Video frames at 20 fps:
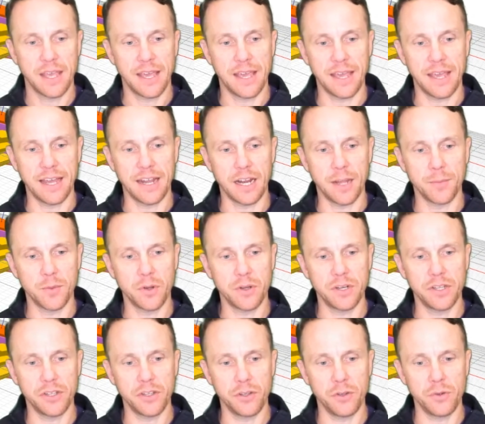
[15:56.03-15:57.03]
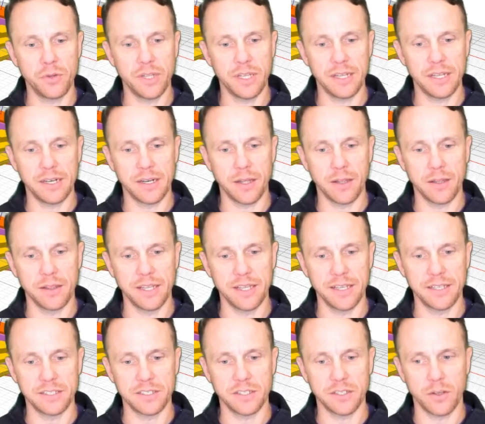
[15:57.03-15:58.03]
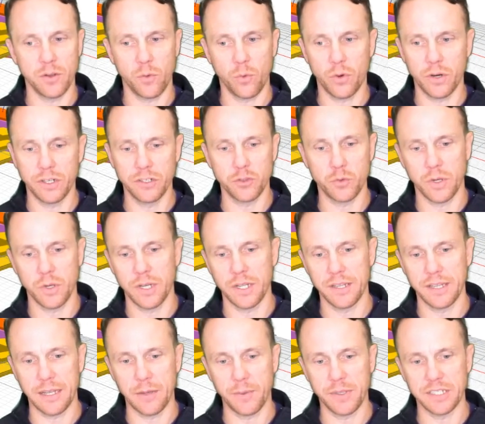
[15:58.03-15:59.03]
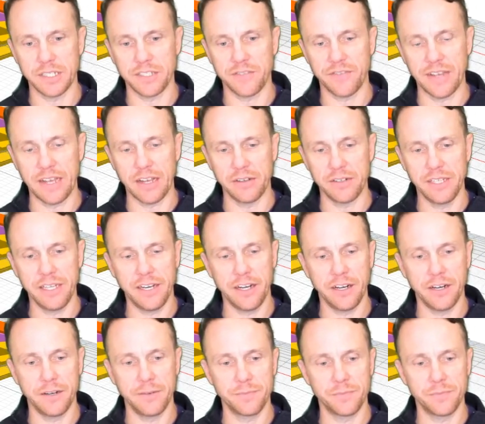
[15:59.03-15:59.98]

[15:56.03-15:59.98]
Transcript: and I'm going to union this orange one that we just found here,